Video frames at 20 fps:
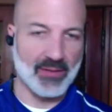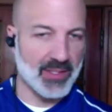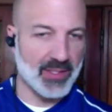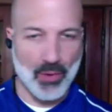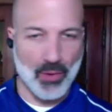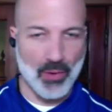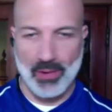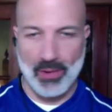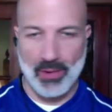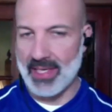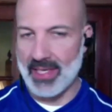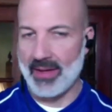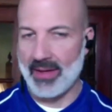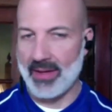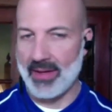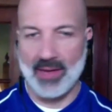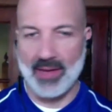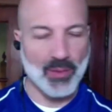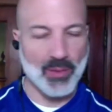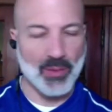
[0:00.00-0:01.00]
level of
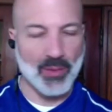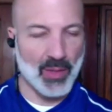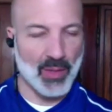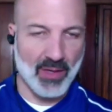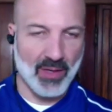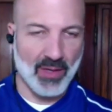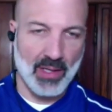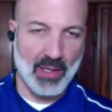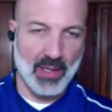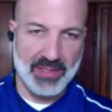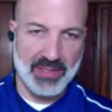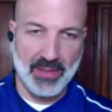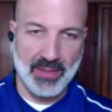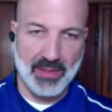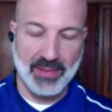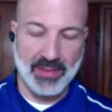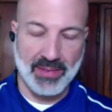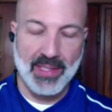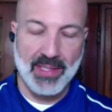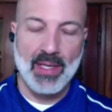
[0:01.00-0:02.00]
support in uh, every one of our
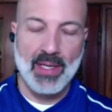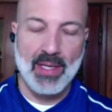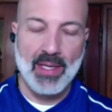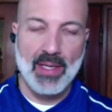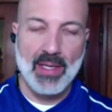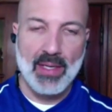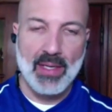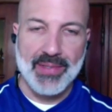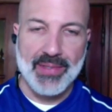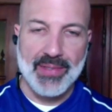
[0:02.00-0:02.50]
households.